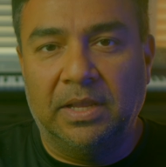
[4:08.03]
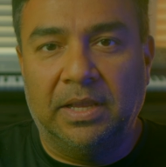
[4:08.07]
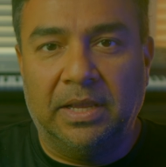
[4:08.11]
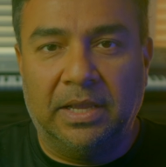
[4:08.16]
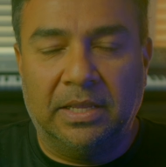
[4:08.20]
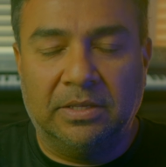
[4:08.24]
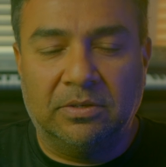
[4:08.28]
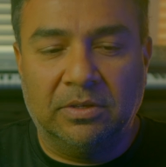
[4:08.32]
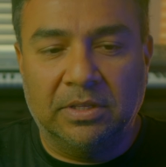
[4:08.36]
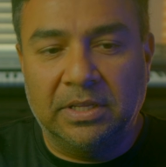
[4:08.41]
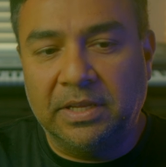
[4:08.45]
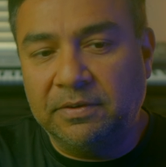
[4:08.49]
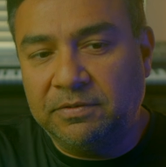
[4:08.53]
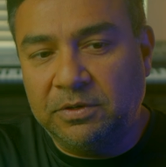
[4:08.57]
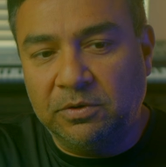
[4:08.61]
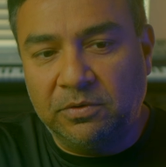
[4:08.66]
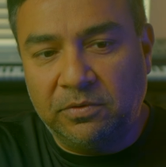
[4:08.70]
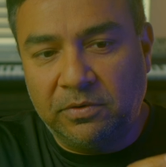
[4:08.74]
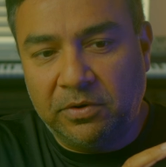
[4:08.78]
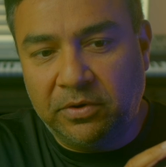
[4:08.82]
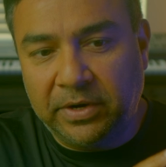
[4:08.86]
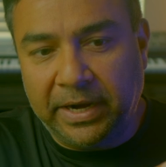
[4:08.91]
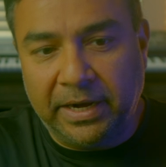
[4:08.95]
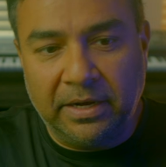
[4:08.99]
And so it gives you
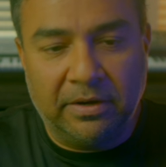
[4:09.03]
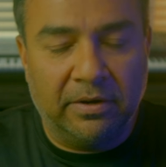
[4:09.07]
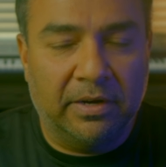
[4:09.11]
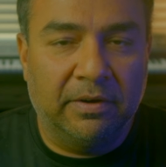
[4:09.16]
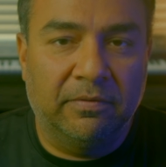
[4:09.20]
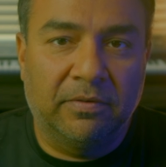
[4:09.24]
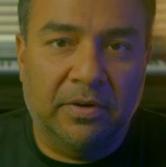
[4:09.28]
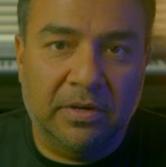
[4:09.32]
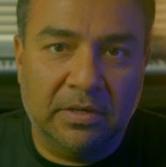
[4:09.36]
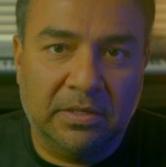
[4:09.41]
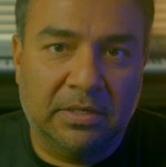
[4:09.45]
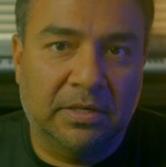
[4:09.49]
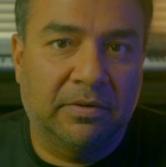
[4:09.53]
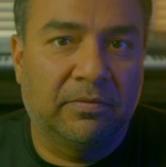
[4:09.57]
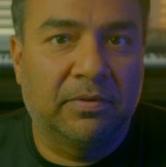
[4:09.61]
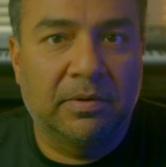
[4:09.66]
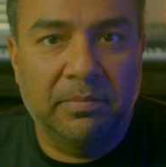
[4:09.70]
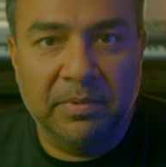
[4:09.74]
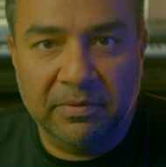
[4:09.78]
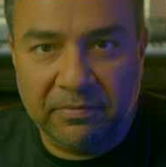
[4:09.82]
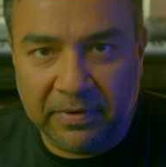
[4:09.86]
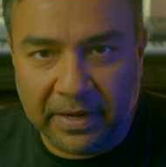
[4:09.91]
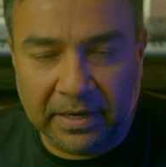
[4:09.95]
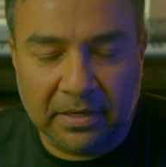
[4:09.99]
great reverse
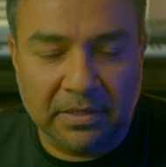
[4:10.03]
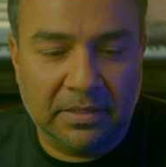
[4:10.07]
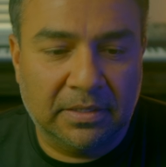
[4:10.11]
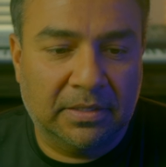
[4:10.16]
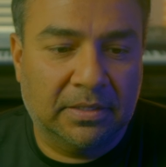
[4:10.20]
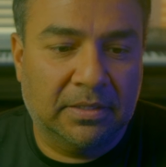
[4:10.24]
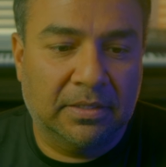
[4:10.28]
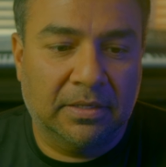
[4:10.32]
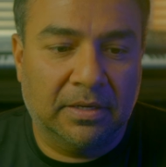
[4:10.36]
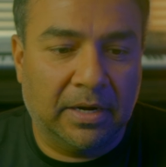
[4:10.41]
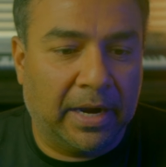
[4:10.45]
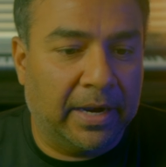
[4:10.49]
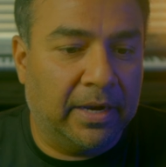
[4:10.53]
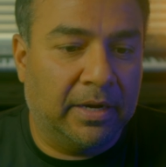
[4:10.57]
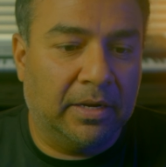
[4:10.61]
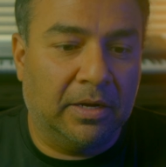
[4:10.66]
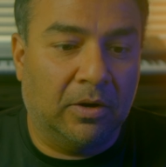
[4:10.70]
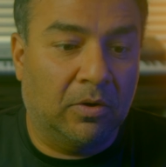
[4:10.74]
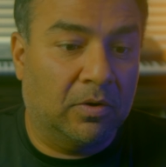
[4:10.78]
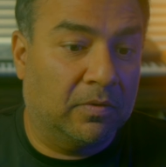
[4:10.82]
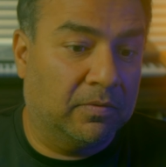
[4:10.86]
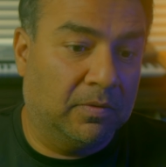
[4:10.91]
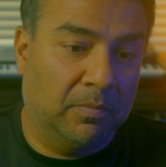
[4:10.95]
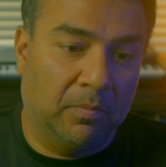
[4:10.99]
reverb effects right here
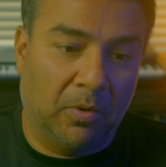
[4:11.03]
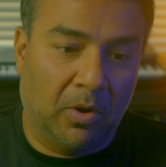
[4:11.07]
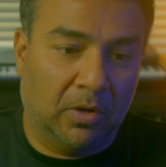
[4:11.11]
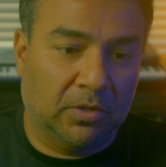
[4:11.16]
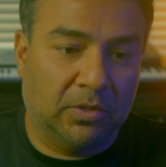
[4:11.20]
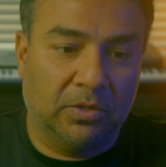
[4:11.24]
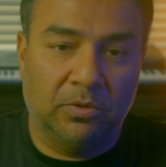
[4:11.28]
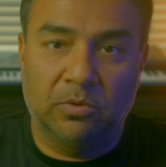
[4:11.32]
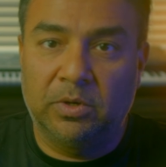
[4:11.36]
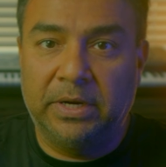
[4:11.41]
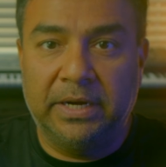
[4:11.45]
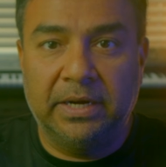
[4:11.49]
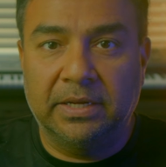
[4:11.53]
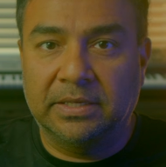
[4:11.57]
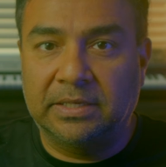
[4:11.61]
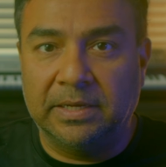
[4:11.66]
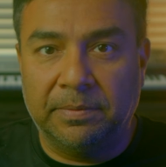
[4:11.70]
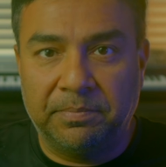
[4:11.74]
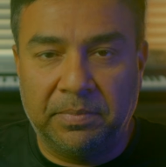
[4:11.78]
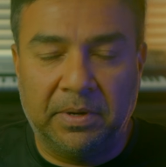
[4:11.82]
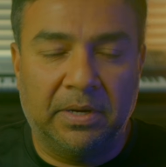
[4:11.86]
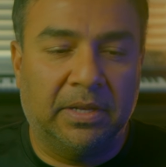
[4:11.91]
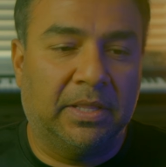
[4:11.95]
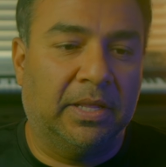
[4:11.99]
out of the box. You don't need a
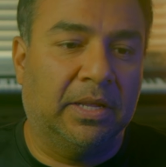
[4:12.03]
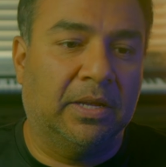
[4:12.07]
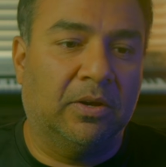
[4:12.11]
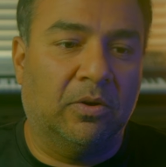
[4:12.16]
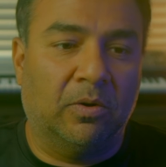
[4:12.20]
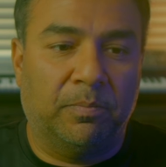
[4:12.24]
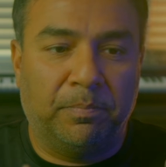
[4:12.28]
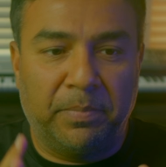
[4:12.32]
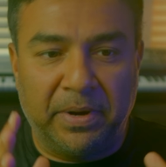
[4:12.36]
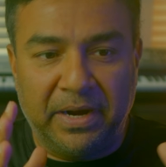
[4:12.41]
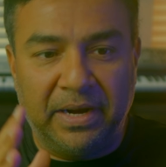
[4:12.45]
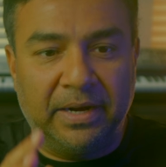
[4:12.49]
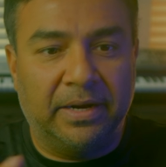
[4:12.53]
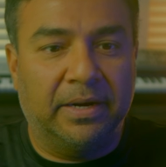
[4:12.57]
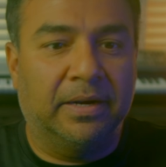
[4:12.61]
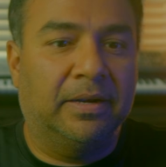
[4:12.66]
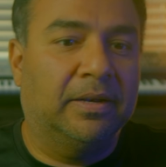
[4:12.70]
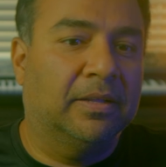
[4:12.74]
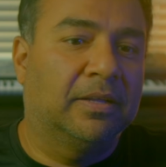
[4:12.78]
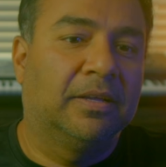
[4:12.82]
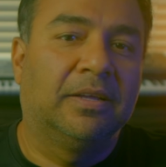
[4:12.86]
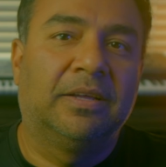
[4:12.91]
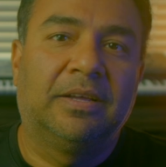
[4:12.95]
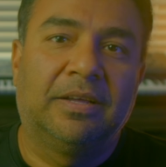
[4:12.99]
separate thing or print it
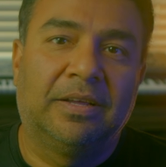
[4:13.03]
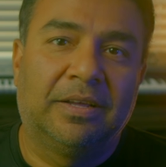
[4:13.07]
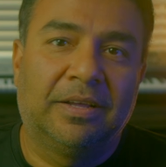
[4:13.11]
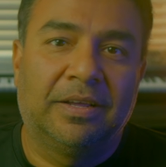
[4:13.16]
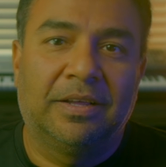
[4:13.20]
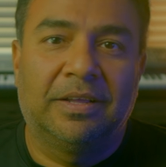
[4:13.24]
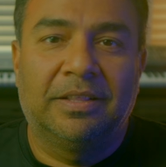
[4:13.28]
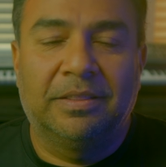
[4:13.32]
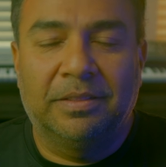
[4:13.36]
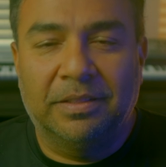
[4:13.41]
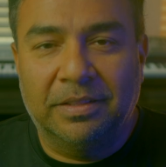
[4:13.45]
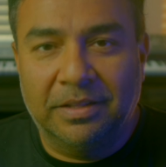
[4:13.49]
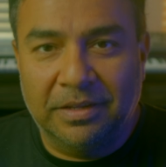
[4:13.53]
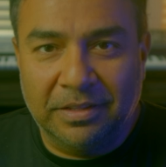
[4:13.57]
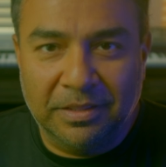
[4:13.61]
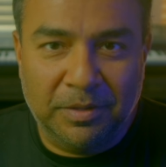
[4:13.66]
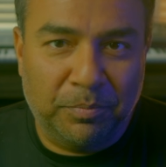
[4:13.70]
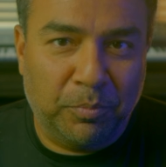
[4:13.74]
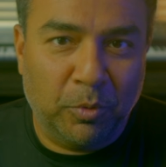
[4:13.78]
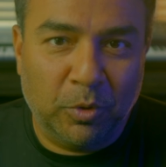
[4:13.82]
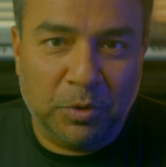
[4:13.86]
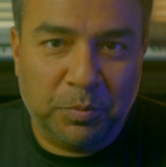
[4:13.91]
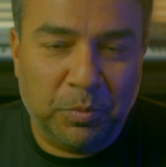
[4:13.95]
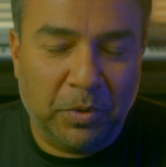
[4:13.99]
in the
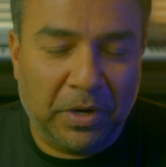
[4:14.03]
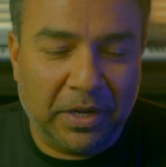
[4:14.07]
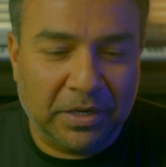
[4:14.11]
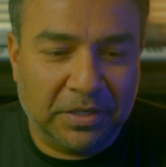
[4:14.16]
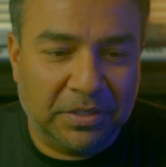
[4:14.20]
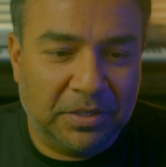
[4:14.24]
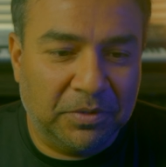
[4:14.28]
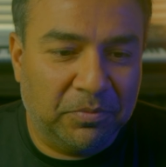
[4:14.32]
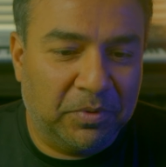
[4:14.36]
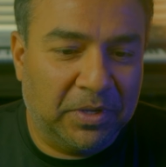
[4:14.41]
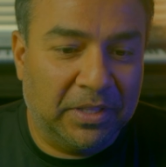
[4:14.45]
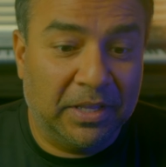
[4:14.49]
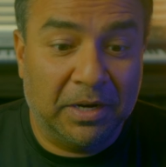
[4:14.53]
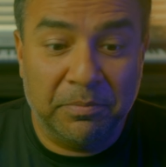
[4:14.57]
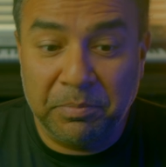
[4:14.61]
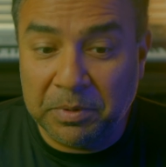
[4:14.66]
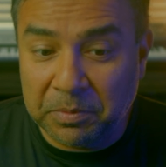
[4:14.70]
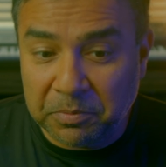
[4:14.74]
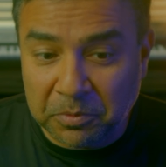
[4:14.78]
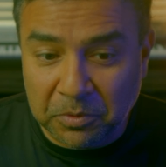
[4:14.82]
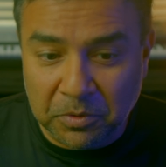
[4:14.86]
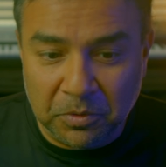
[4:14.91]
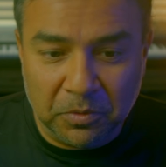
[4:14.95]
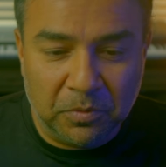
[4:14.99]
post-production way that
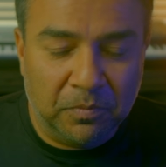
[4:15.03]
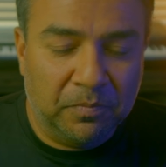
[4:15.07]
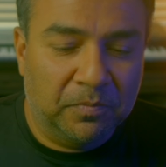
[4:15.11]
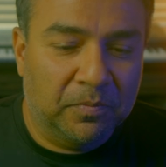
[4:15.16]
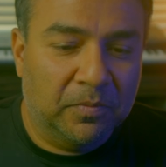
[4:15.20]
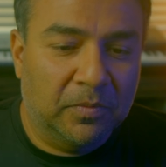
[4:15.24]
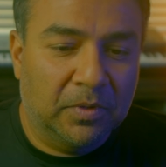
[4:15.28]
people do.